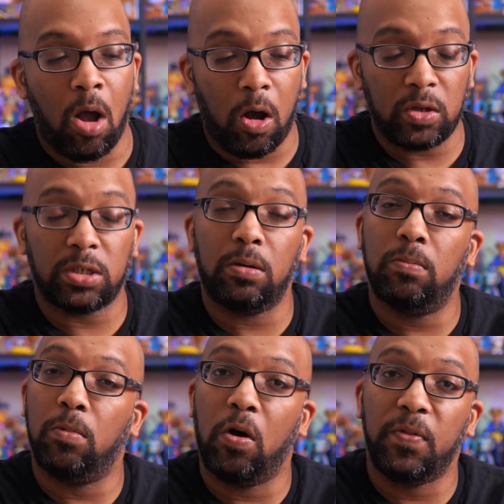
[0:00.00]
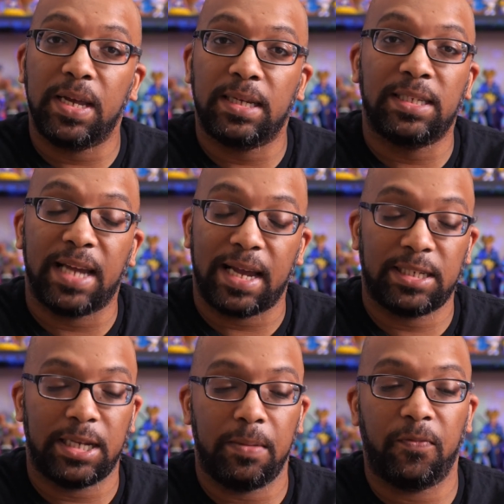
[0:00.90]
Also, on the
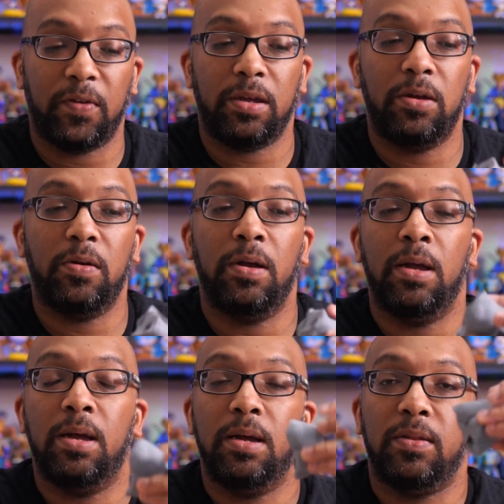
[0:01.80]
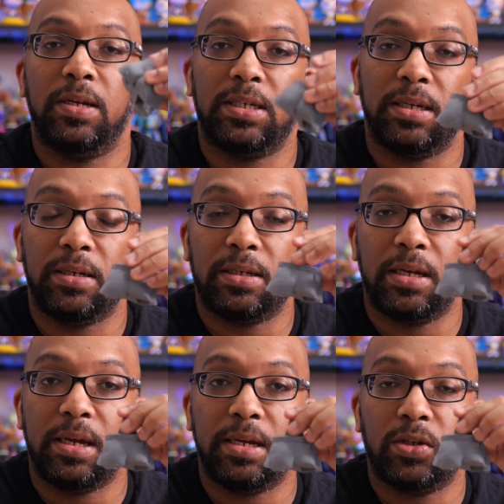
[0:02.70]
exact same figure, this
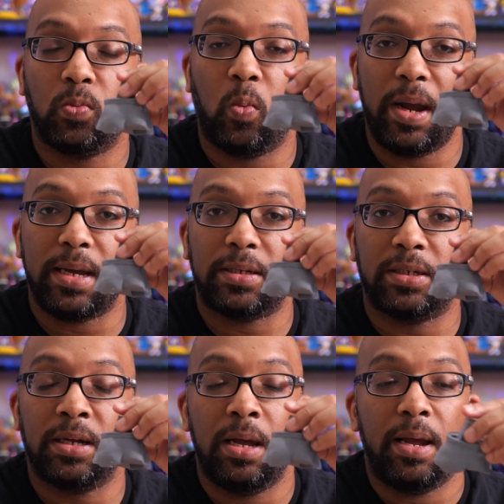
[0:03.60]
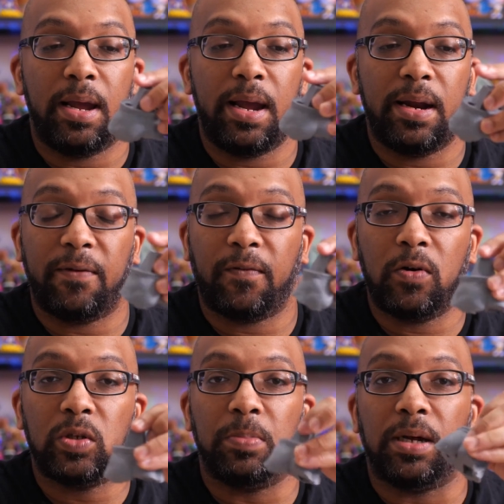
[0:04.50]
is his waist. And at
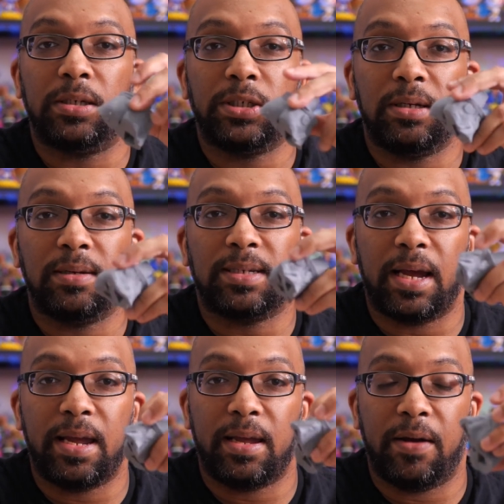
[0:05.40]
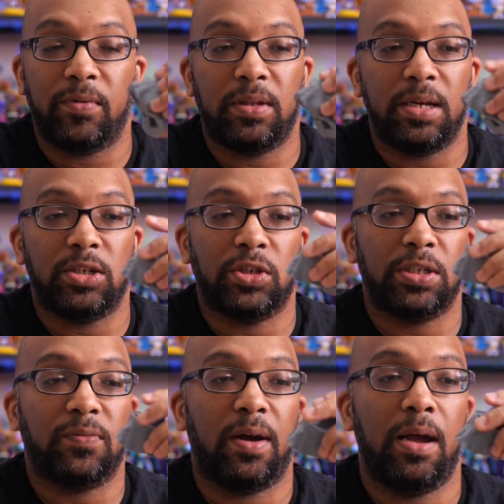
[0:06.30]
first blush, it looks like everything is
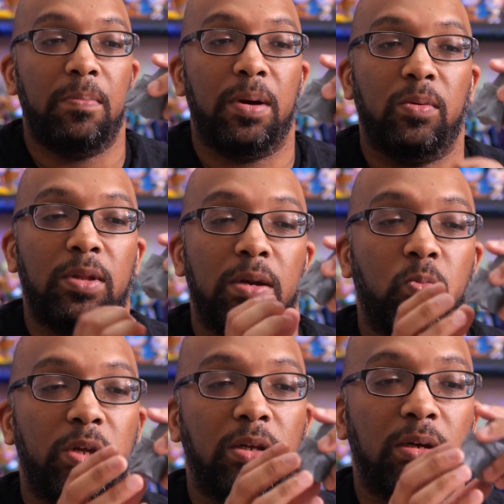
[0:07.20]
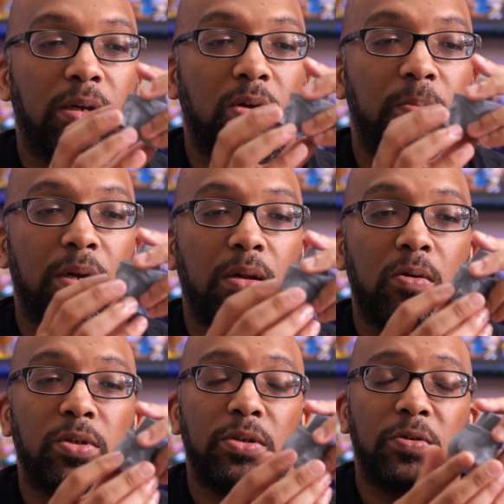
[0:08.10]
just fine, but then when you look a little bit
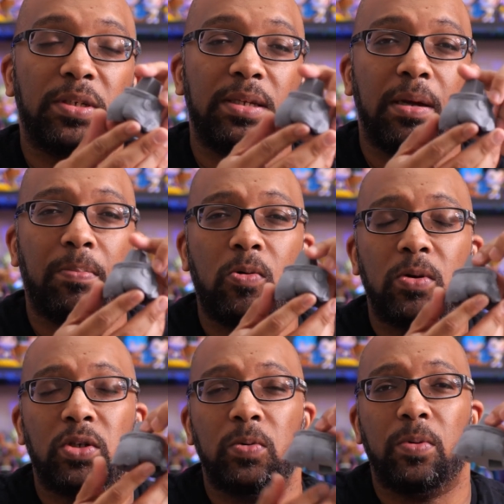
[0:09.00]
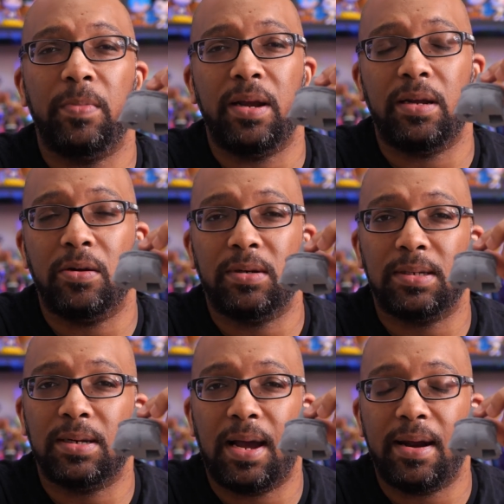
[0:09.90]
closer, you'll see that poor Superman here
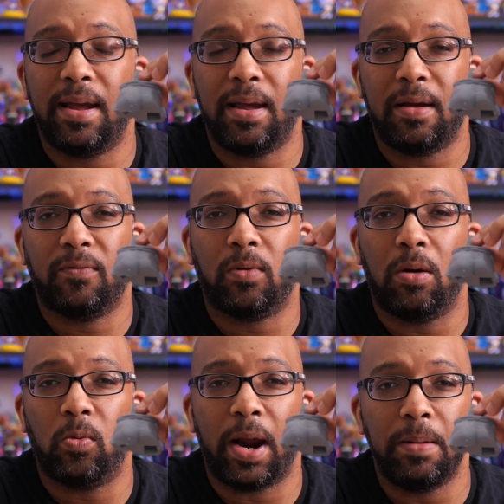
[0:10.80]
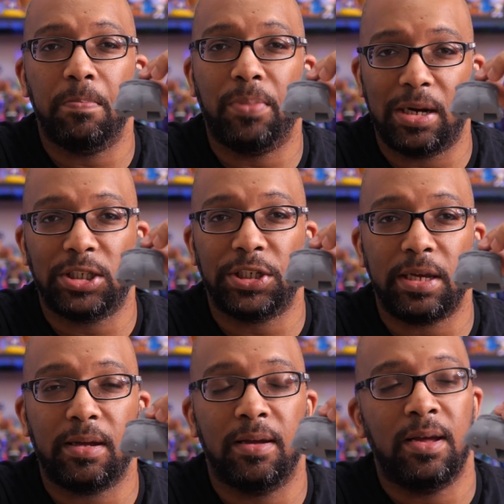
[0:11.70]
does not have a right butt
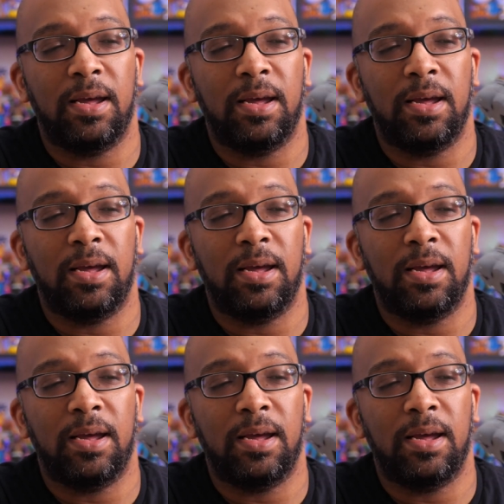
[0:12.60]
cheek.